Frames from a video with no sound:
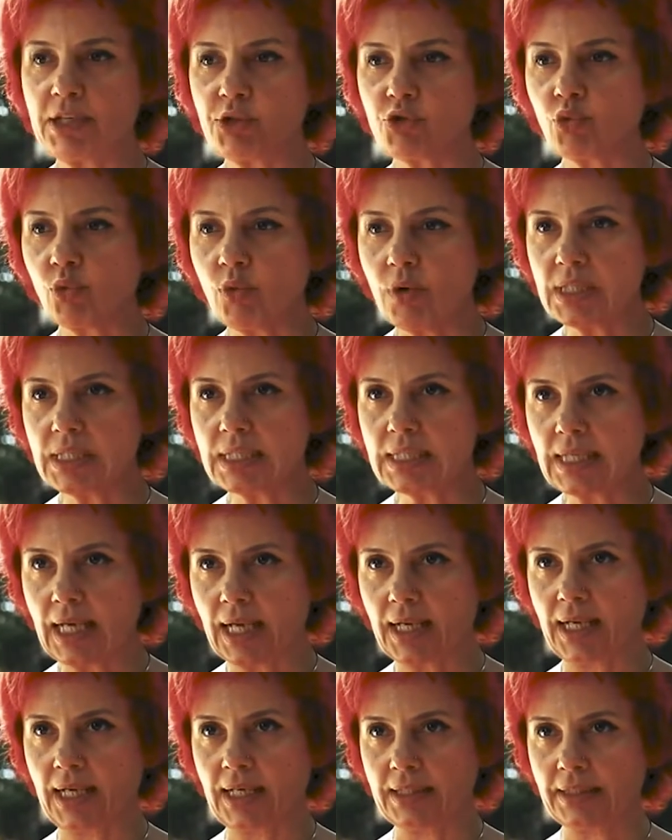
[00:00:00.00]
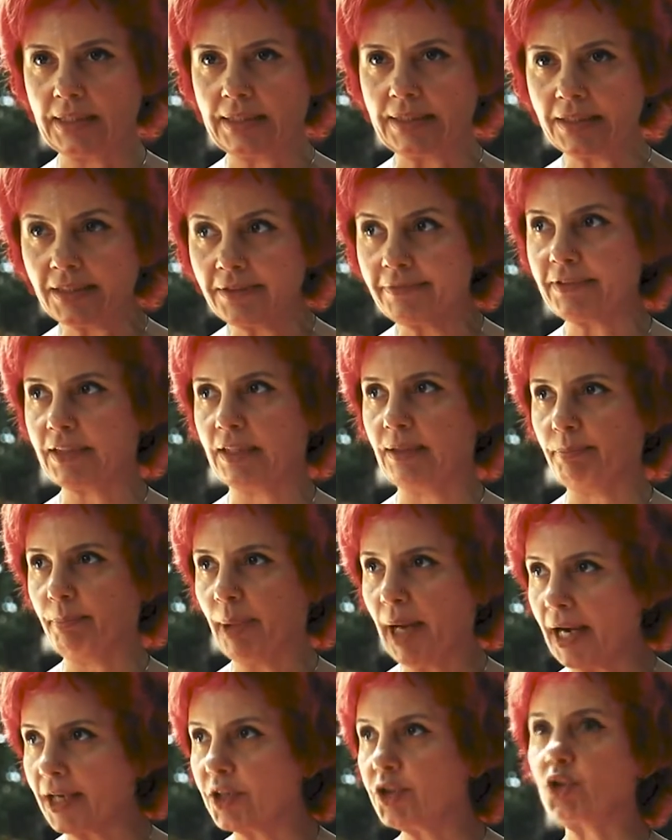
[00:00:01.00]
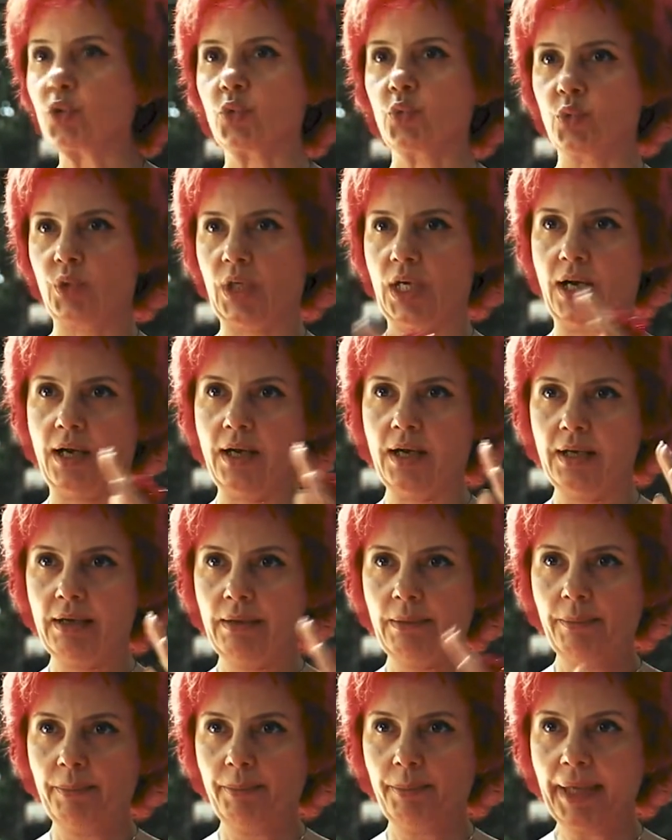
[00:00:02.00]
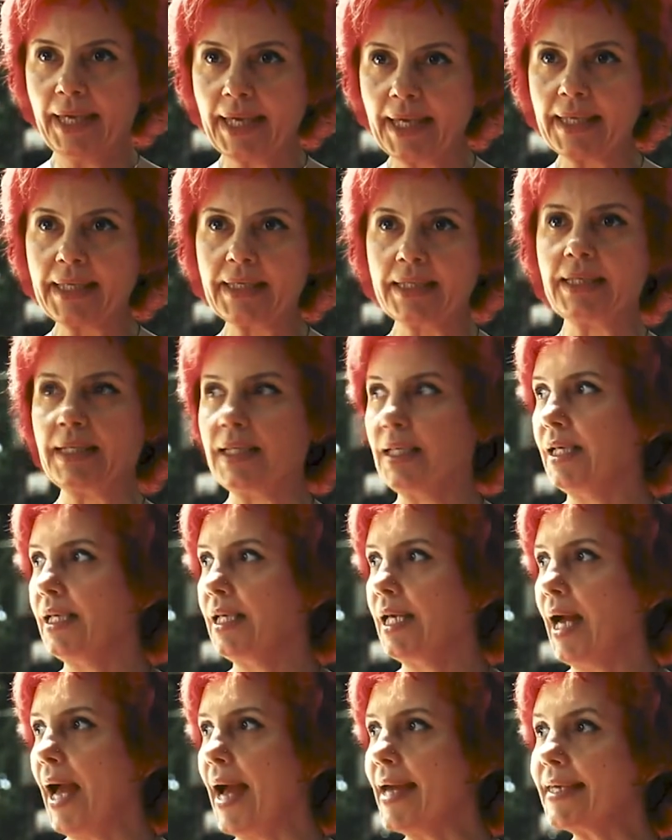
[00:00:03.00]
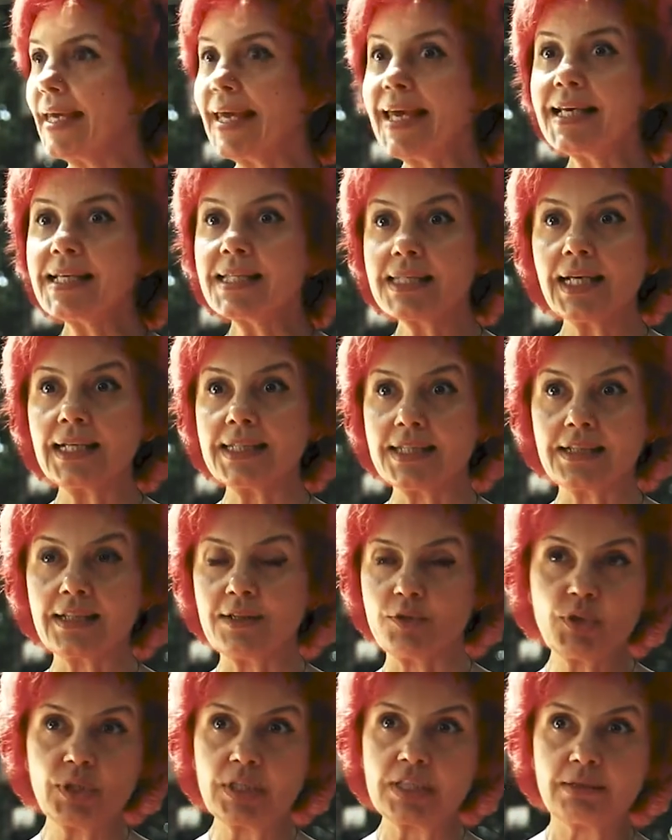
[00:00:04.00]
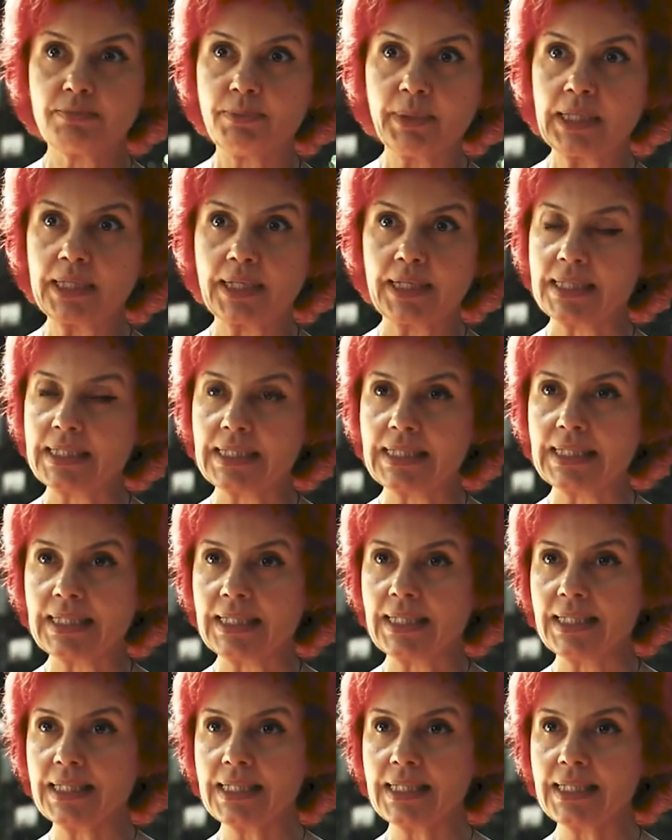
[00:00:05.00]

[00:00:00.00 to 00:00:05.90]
loves objects, textures, and colors. These are the elements that inspire